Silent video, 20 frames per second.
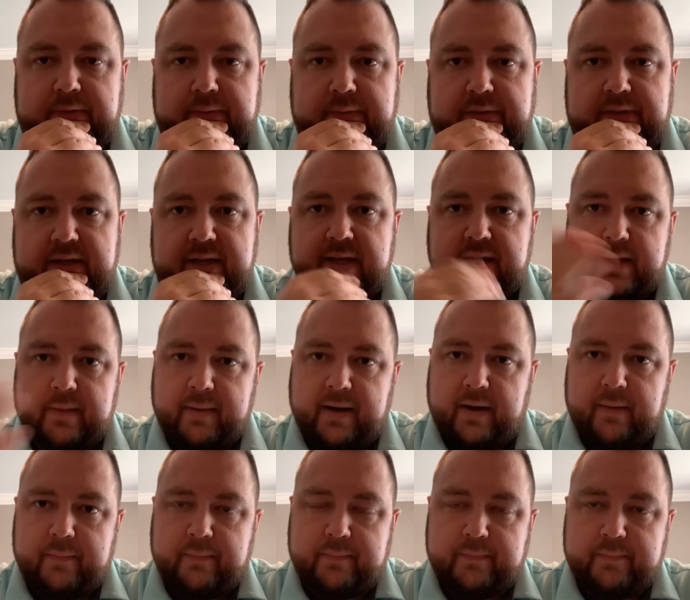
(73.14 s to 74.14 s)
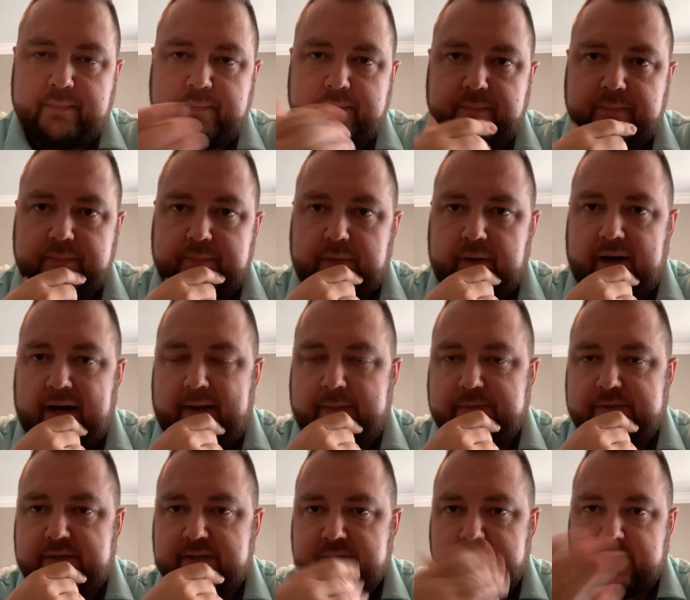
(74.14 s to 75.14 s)
thinking about
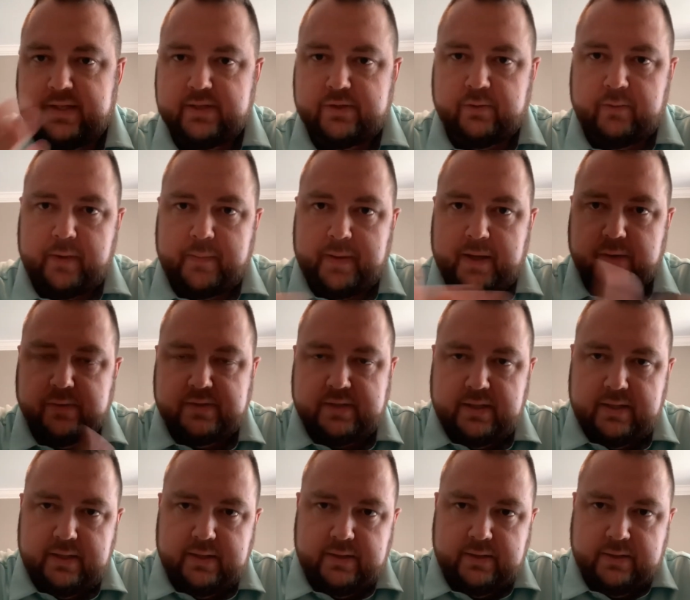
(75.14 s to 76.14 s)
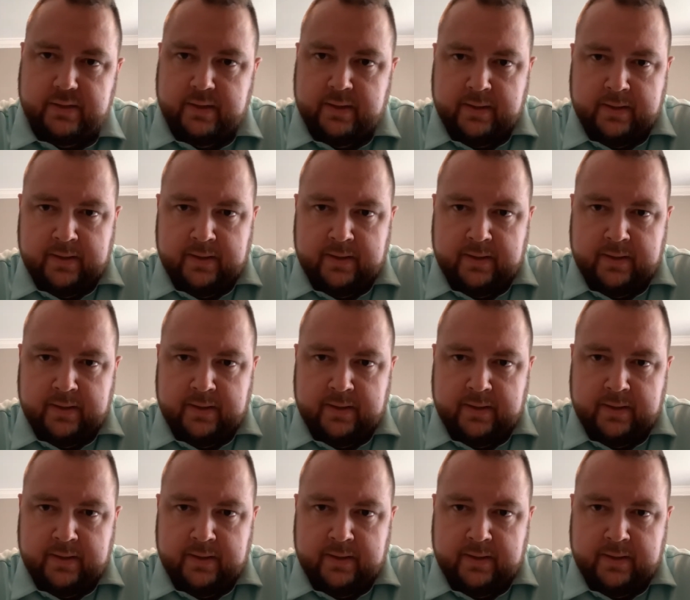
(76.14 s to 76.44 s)
perhaps this this will be posted in